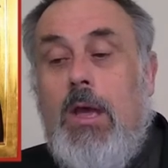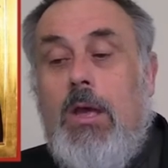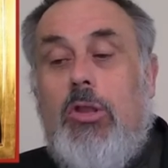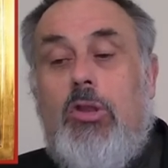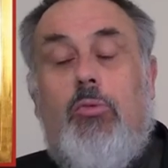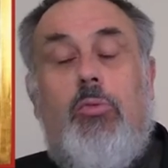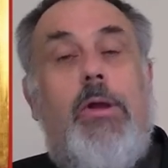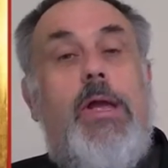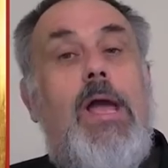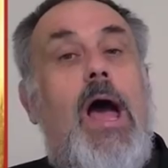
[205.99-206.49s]

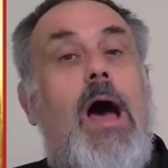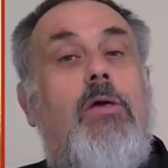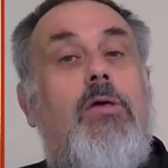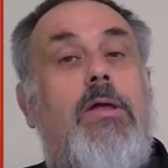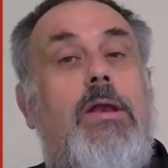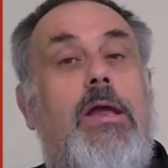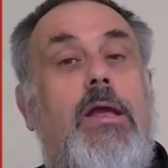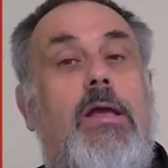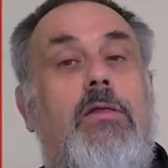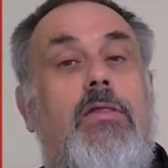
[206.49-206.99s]
the
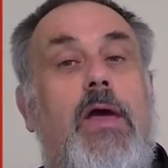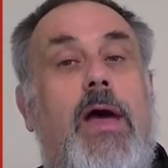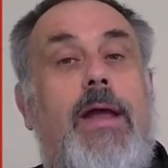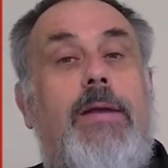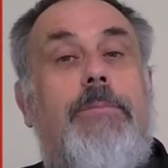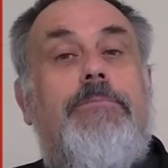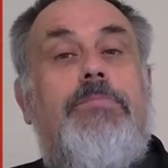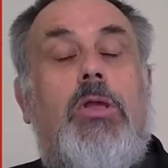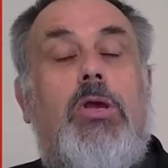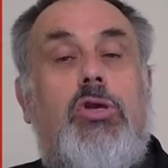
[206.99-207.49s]
reality
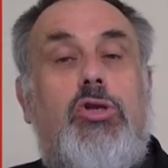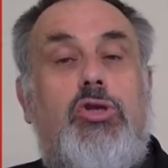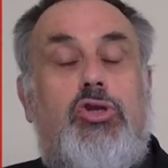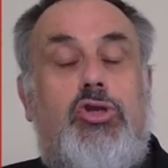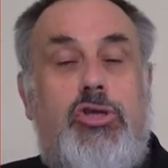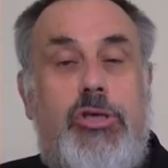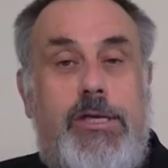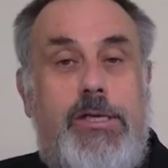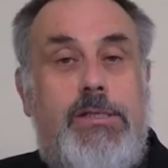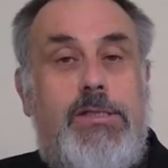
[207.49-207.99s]
that
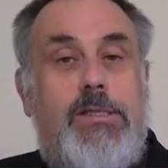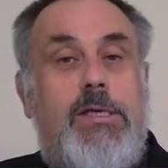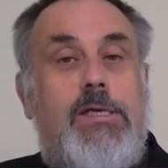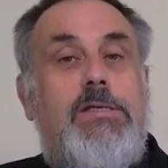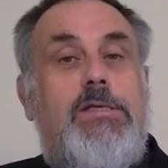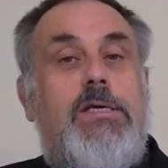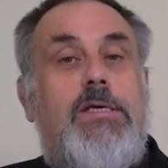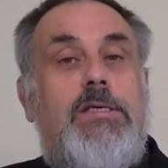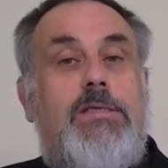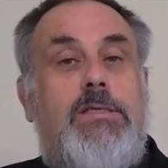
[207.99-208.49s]

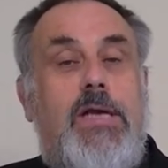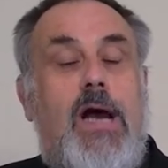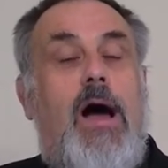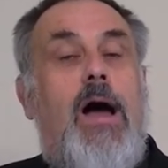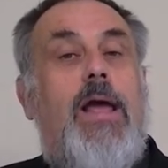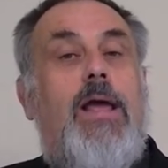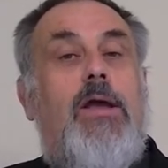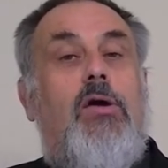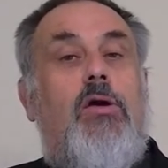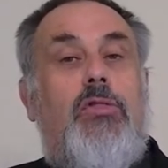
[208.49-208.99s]
Jesus
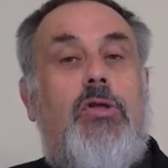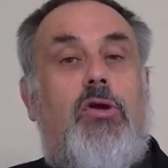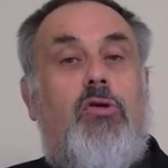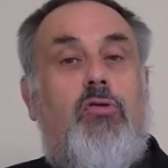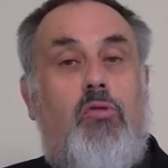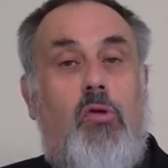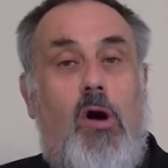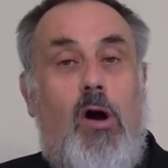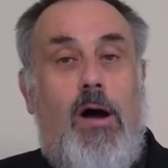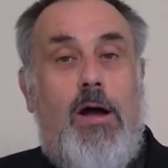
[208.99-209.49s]
dying on the
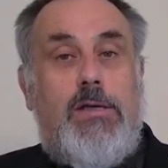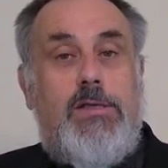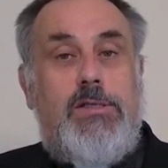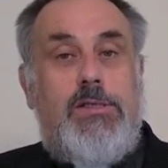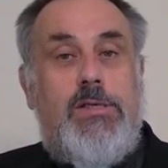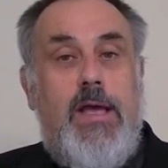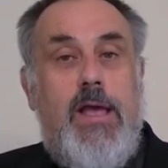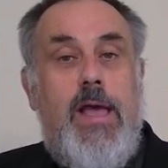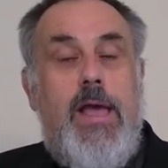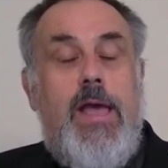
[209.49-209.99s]

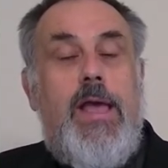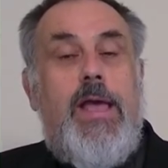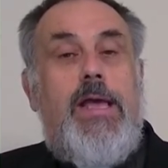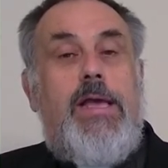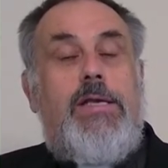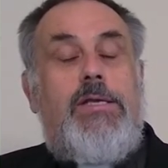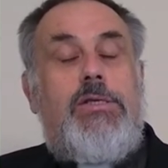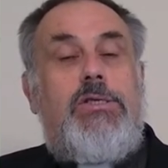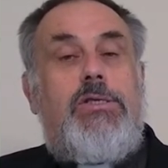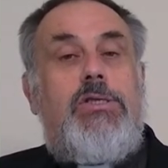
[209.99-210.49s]
cross
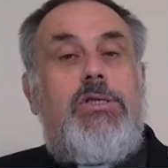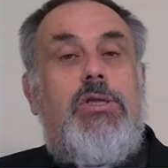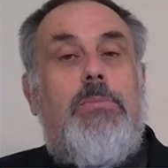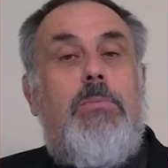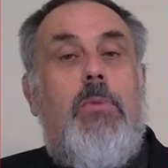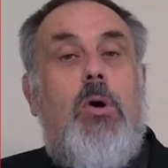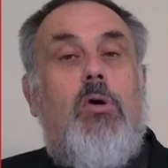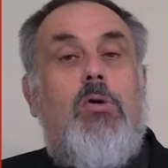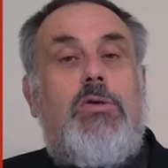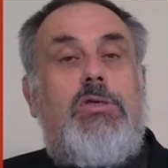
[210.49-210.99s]
is the
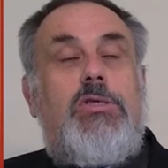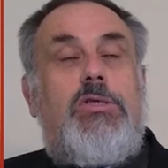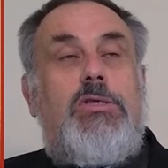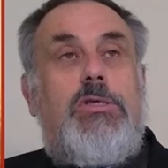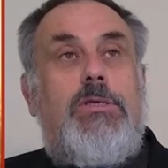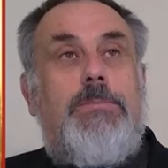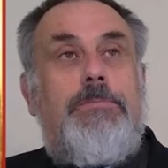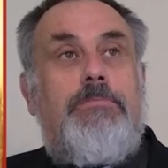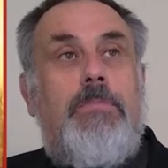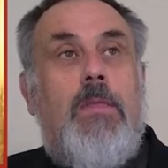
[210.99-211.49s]

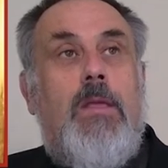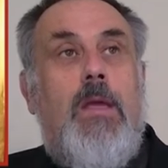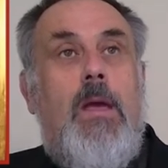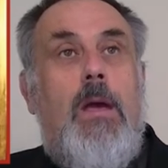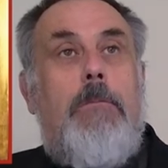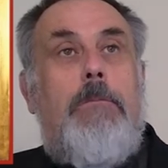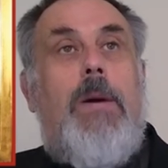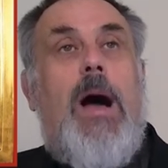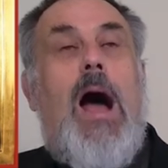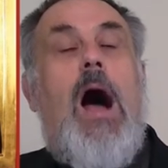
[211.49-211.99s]
most
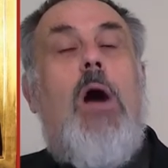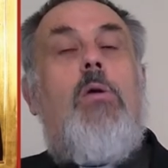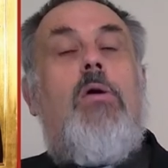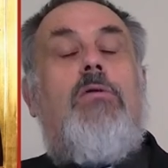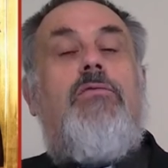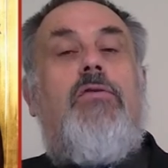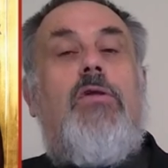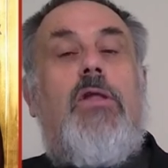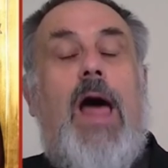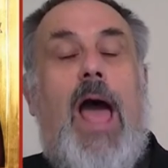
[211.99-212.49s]

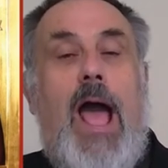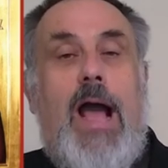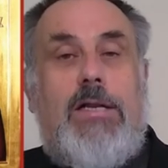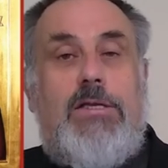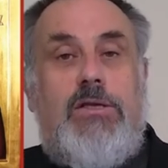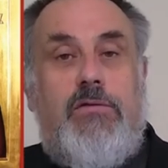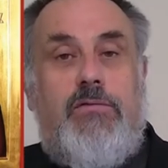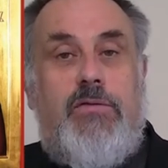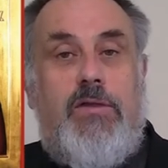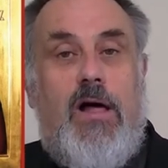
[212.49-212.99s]
powerful
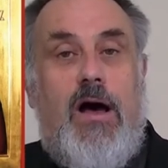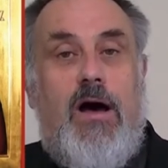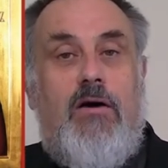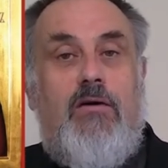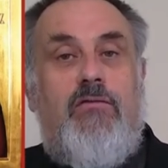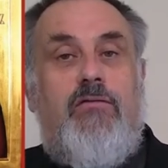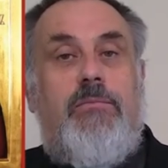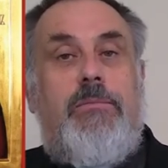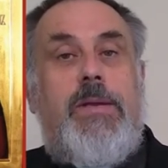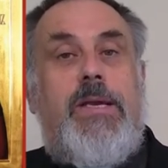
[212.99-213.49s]
act of
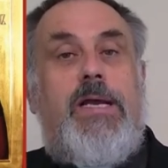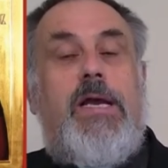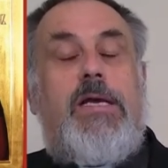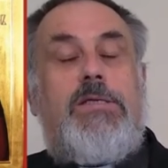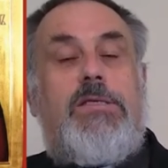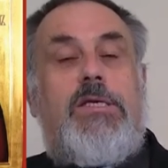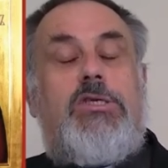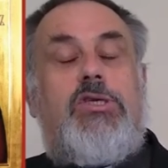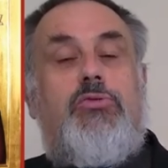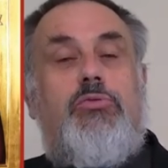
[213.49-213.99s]
love
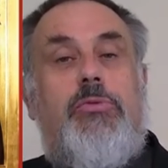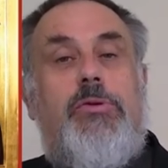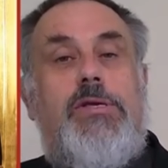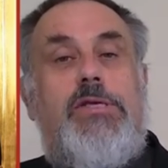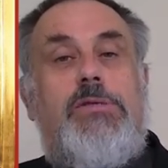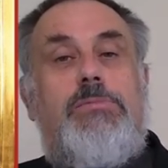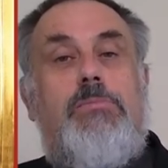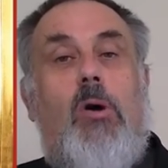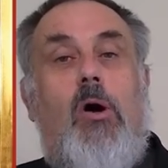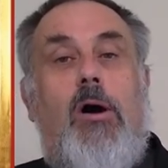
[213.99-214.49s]
because it's
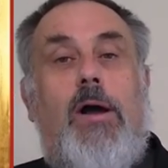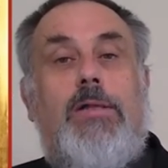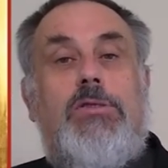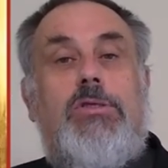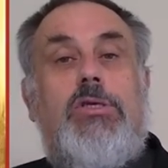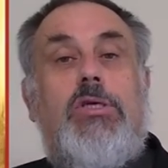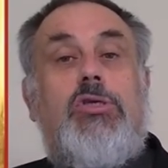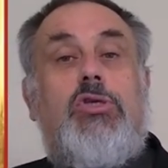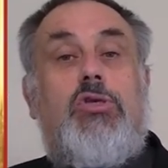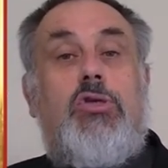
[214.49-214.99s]

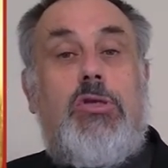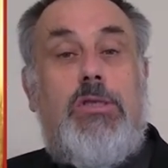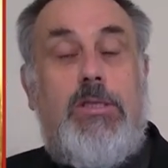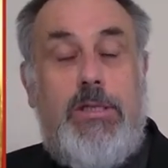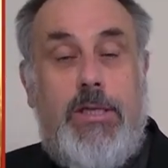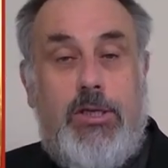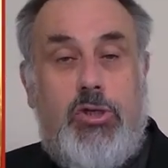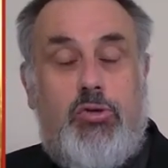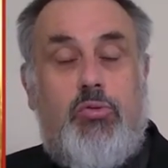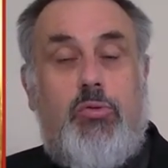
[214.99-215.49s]
response to
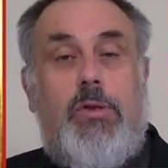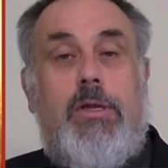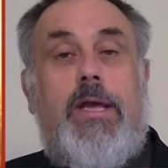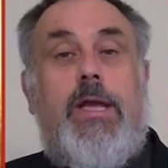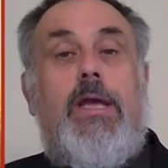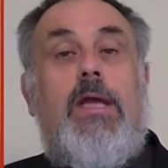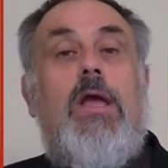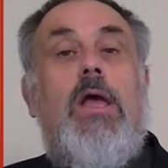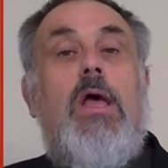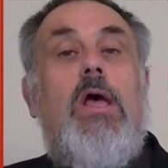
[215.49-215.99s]

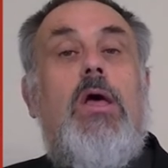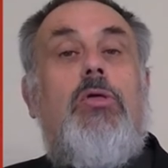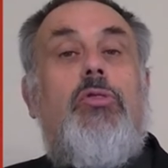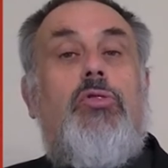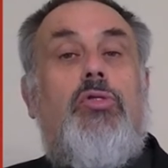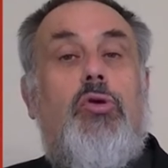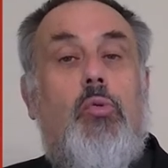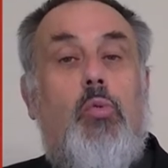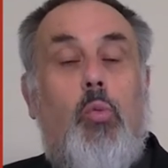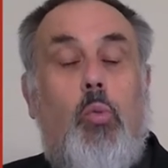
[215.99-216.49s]
literally
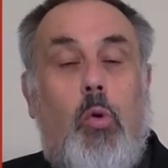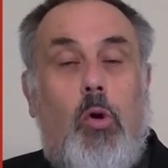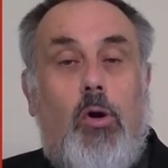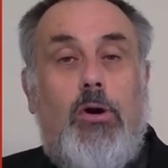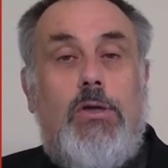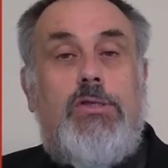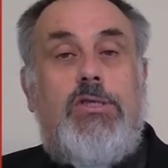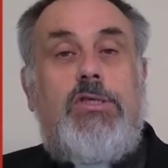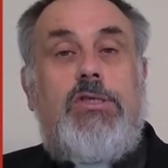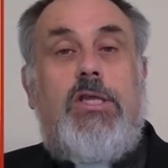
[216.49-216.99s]
the
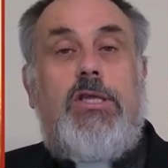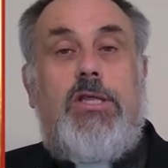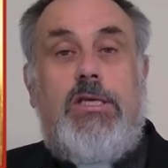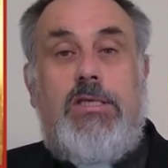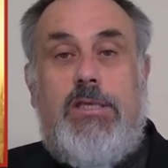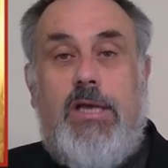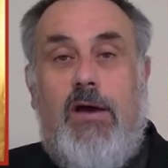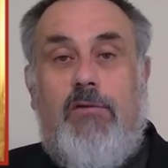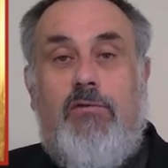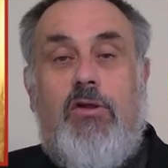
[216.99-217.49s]
worst that the
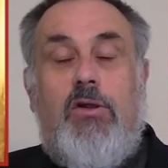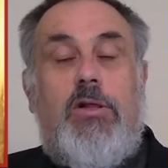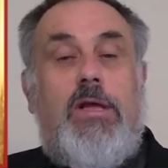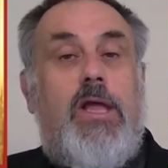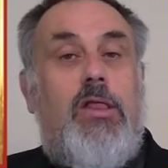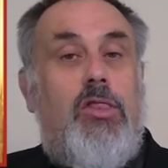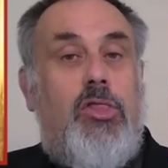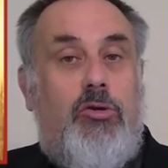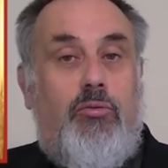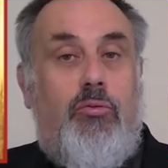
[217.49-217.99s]
devil
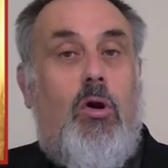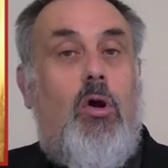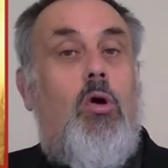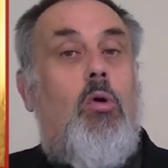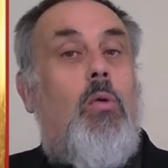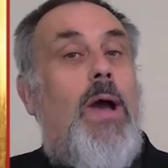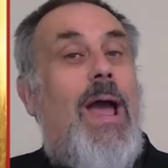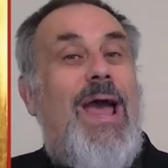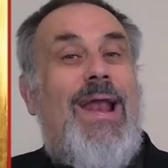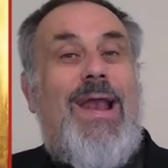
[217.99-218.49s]
can
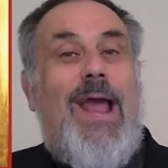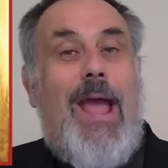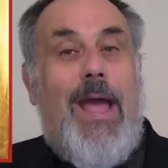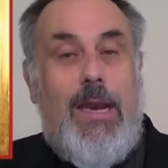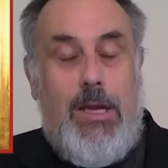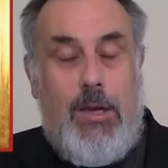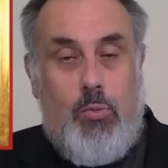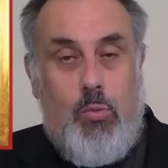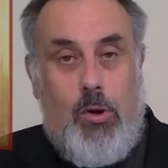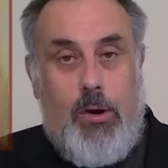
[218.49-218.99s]
throw at
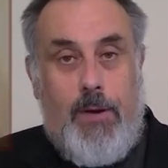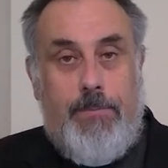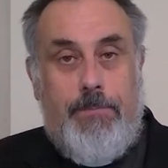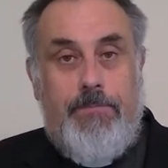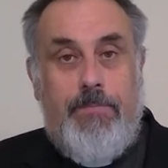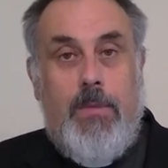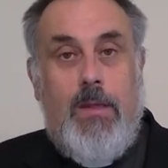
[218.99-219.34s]
anyone